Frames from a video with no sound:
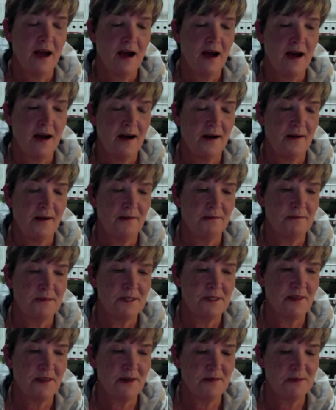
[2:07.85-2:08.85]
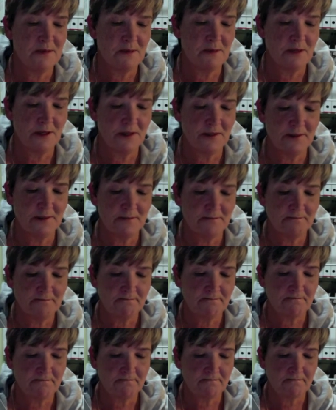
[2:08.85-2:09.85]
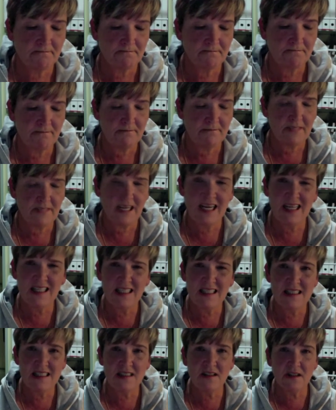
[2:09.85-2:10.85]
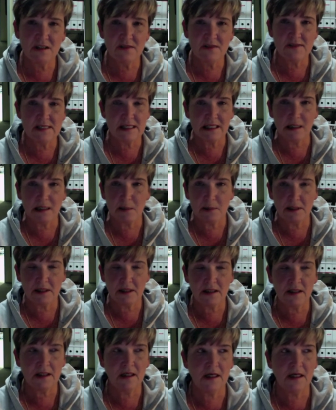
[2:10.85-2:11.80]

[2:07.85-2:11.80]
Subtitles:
So that was pretty good. And I did a lot of sleeping,